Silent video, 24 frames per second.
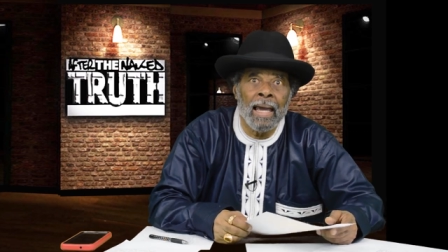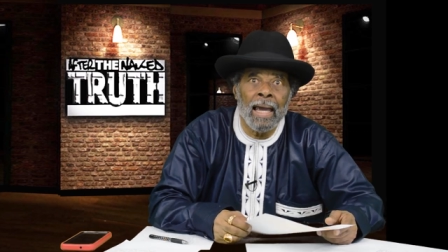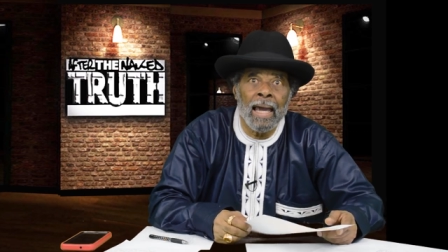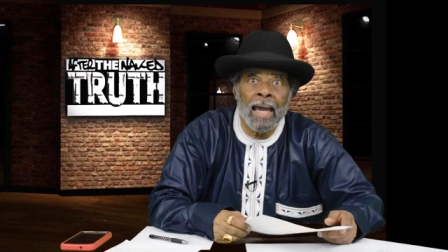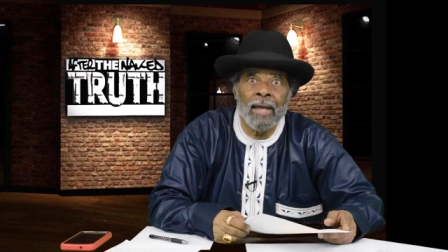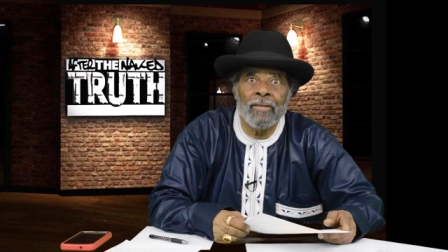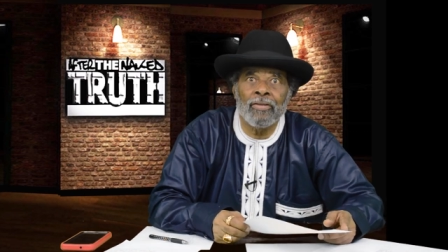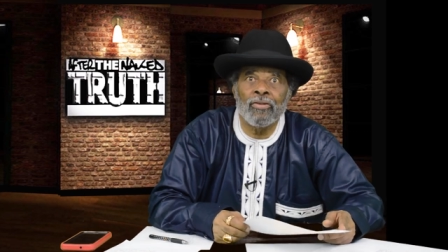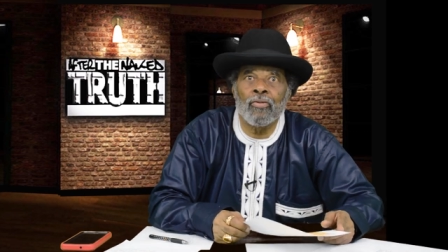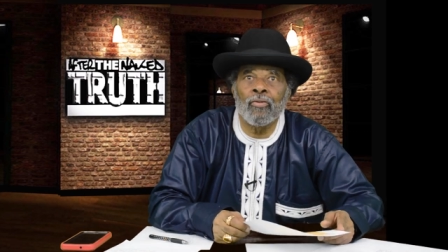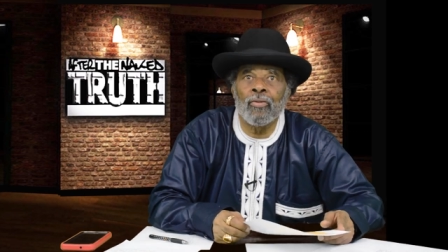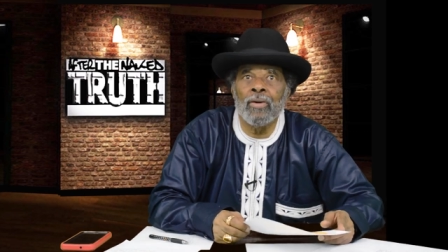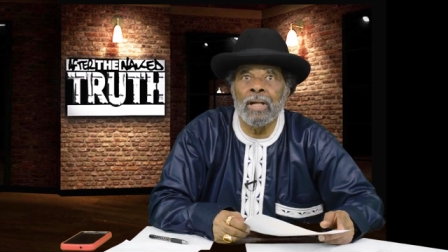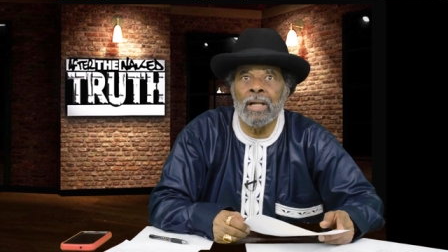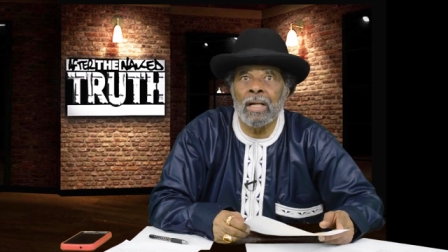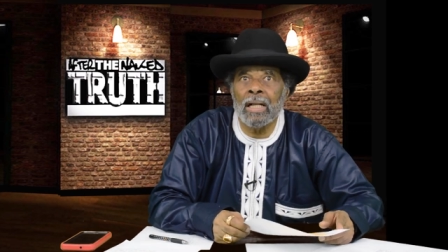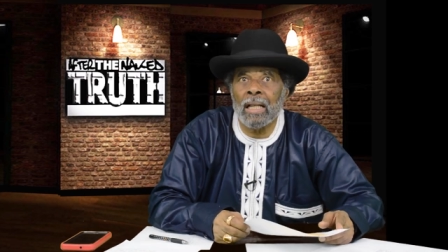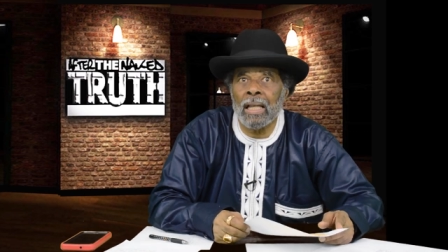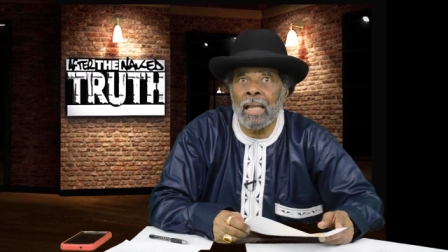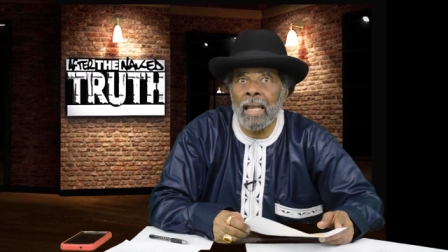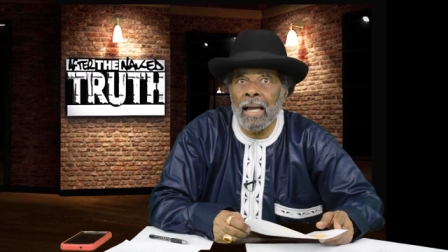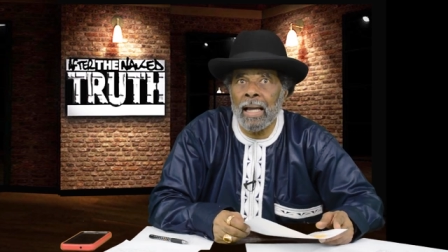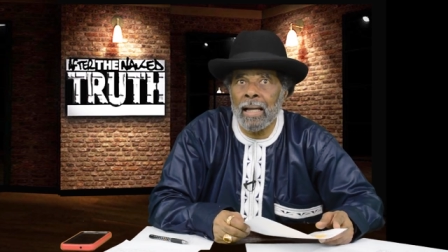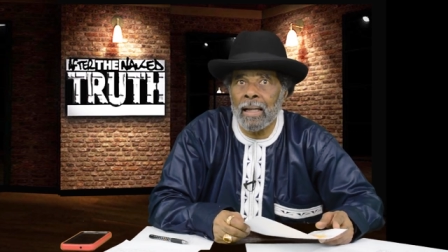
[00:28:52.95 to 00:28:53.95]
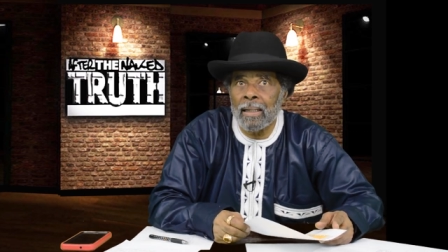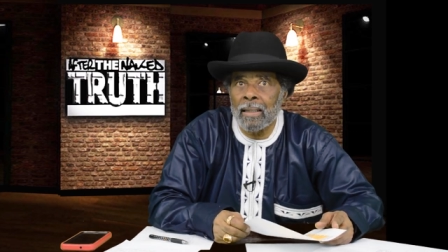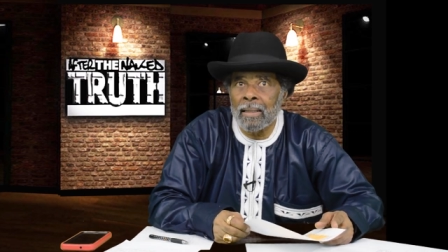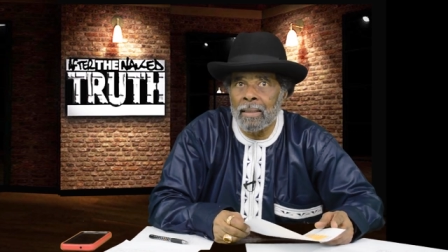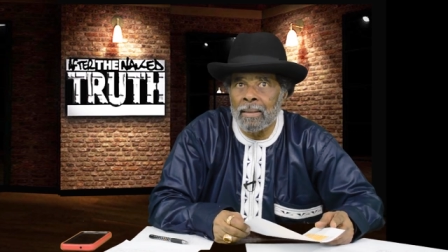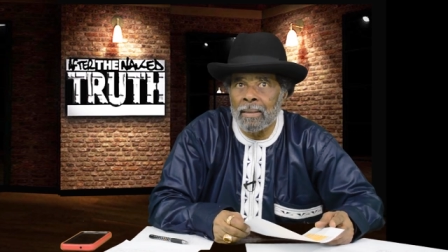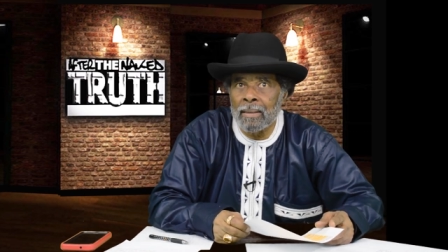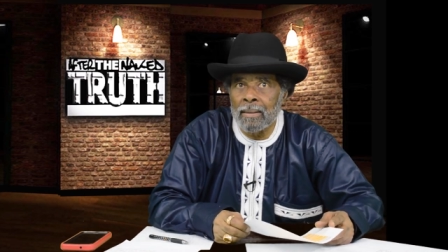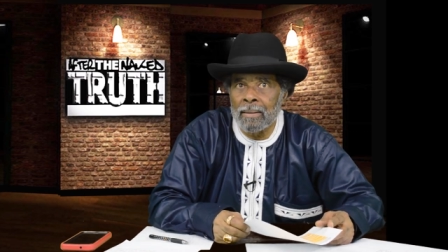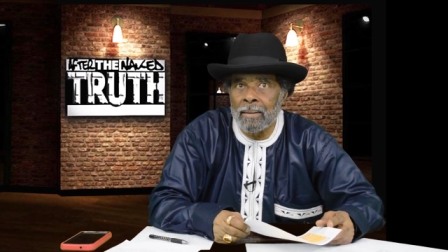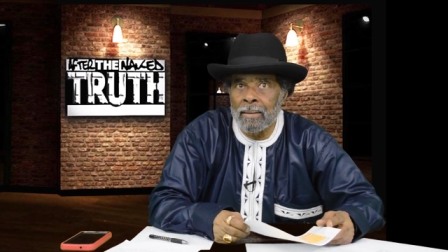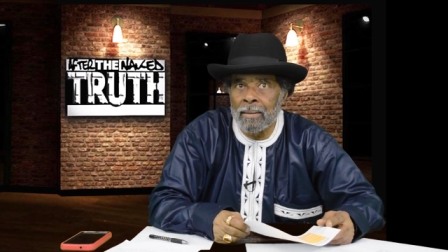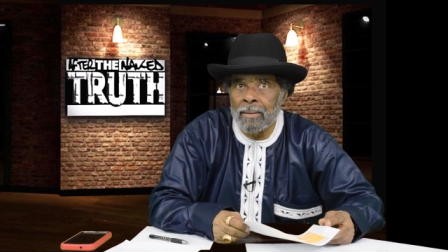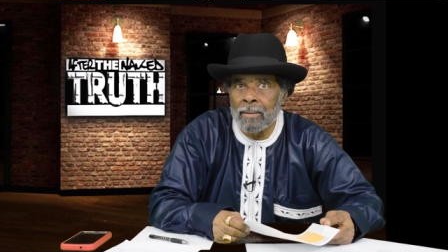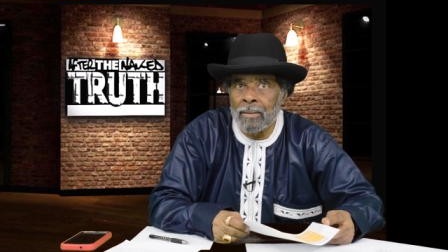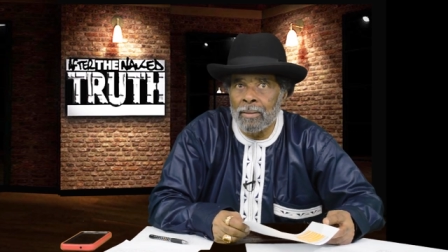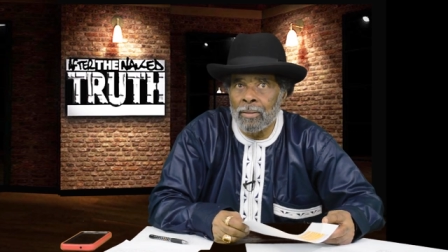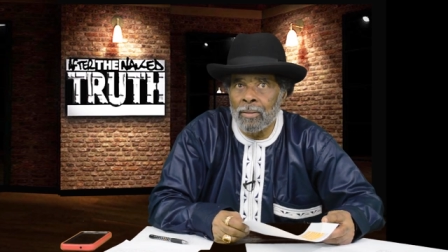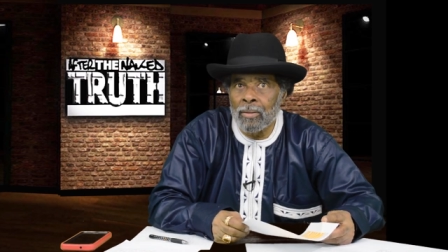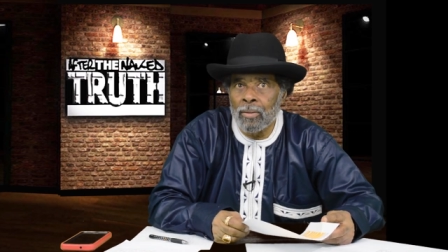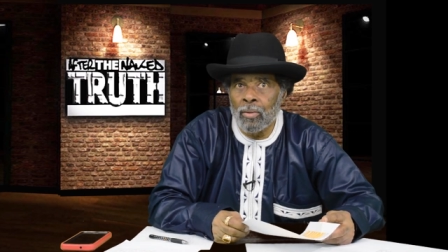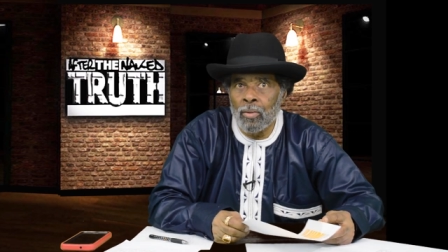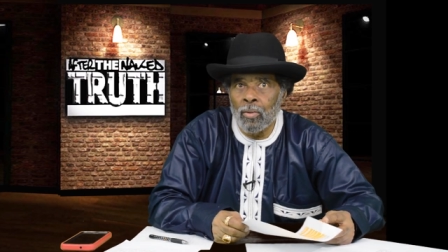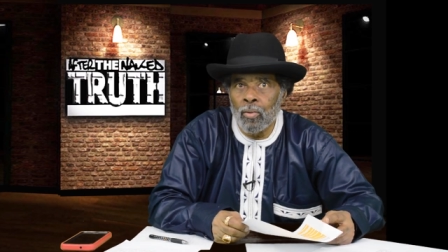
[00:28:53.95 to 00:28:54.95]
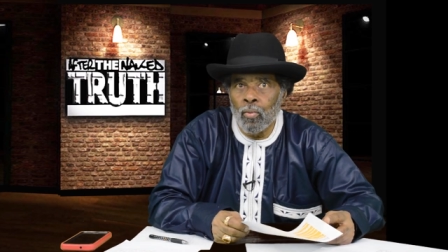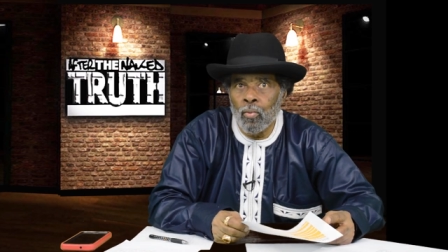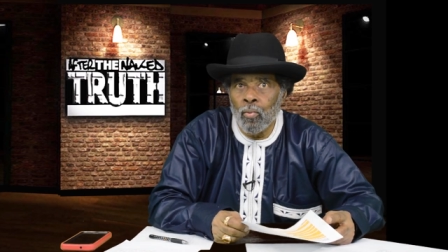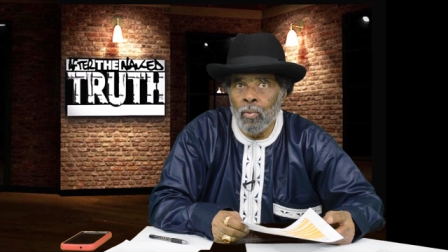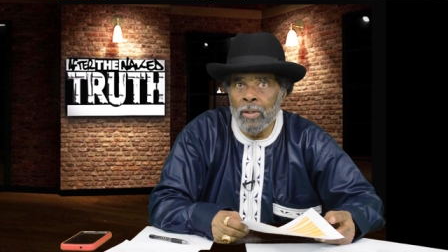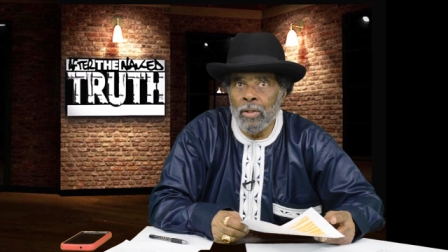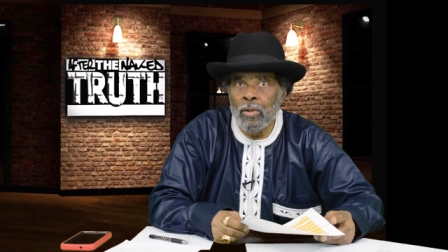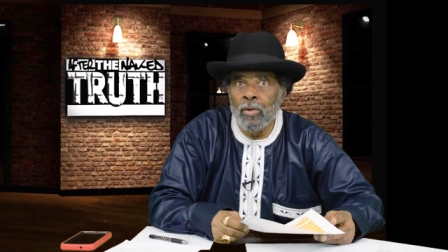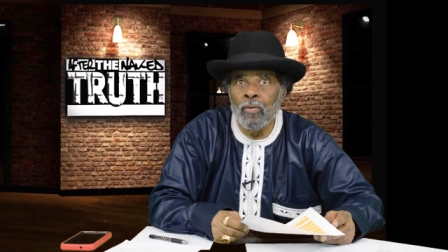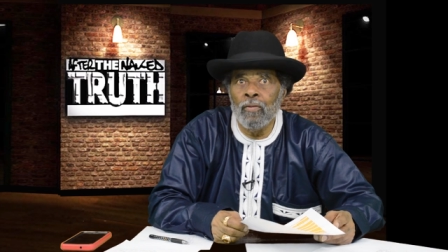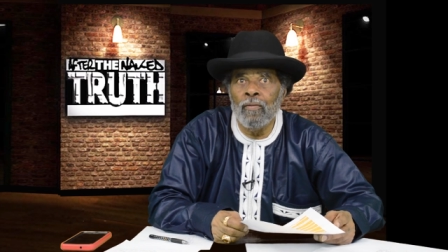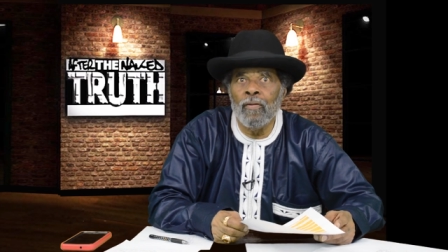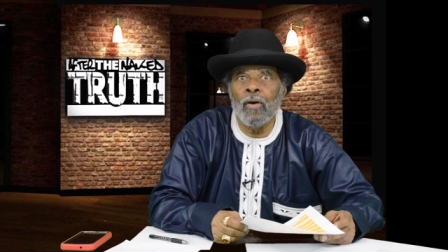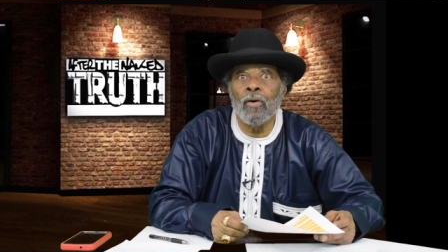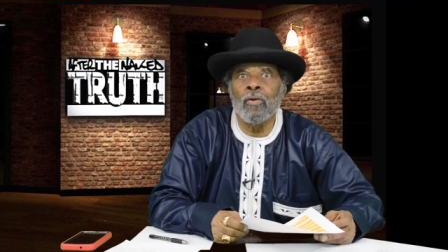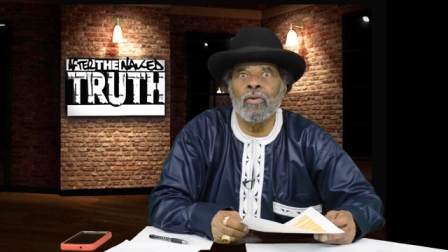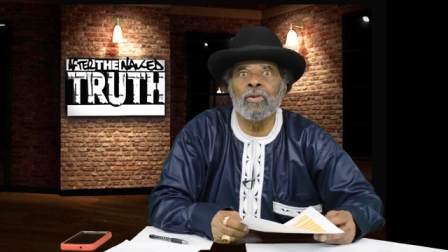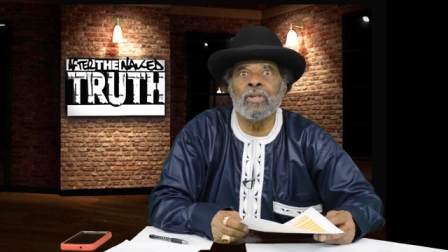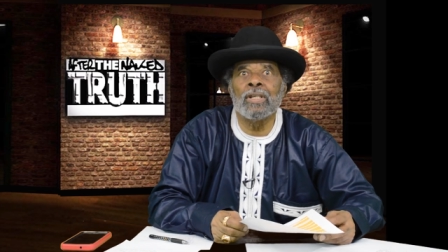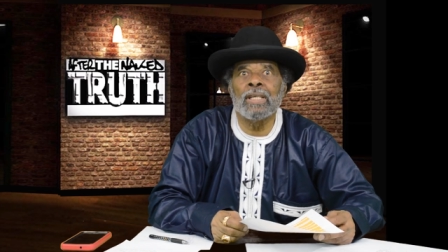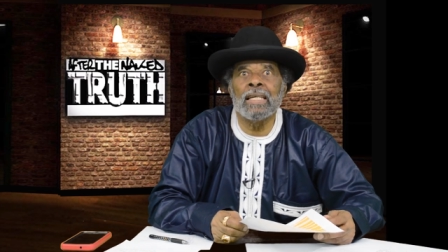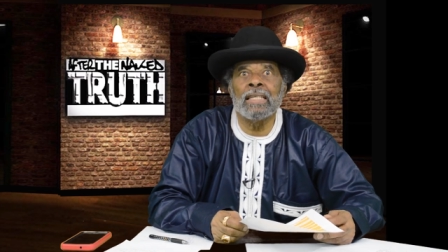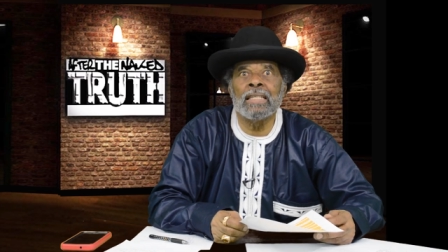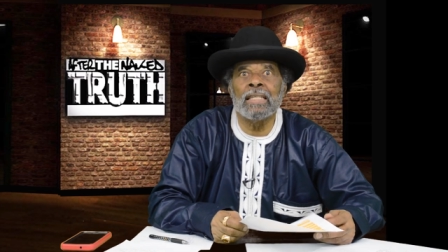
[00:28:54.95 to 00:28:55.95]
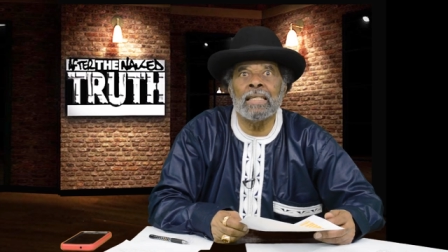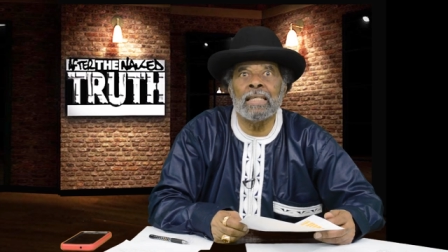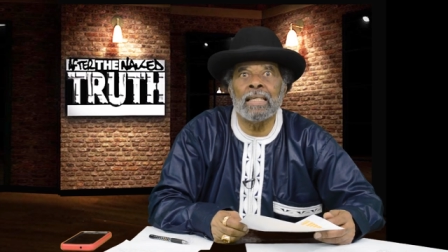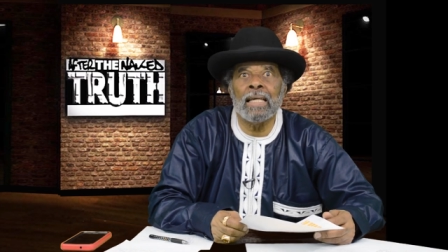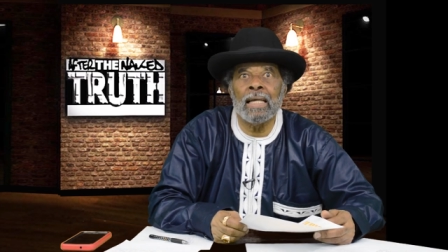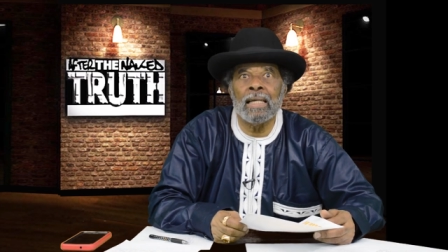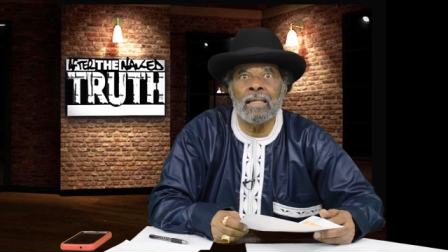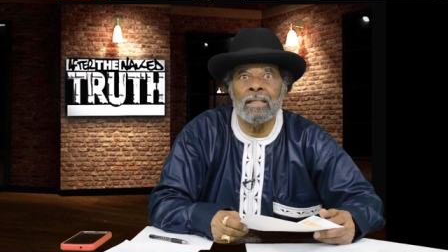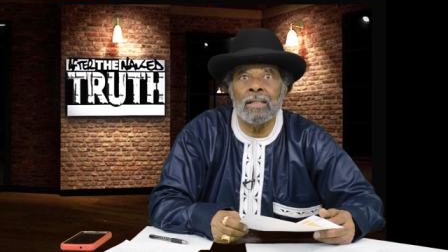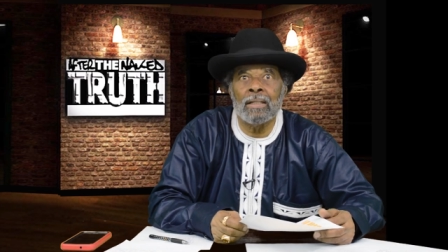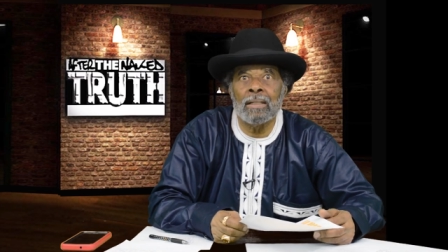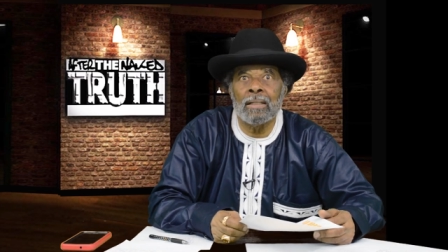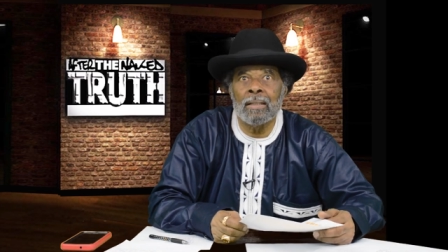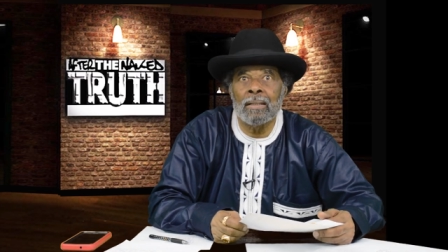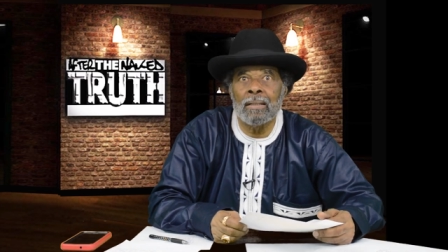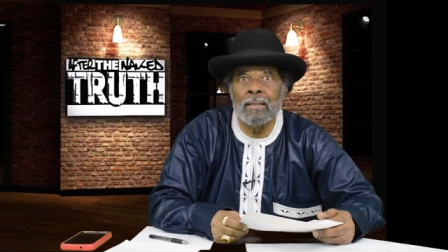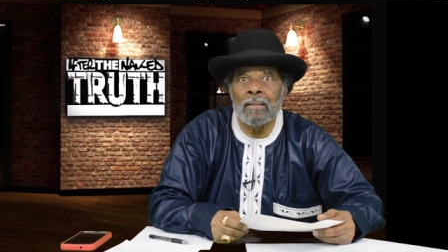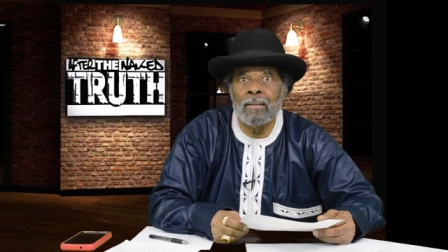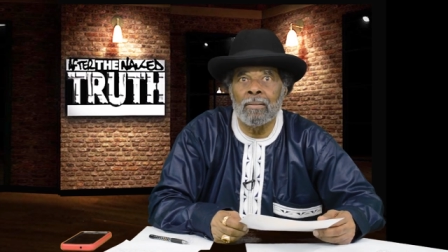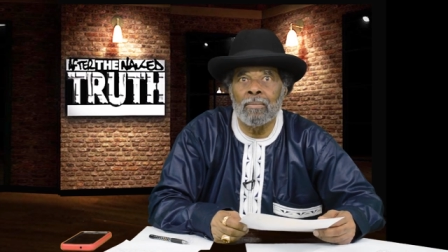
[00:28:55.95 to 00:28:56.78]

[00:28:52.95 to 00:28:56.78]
at three o'clock, we do voters' education.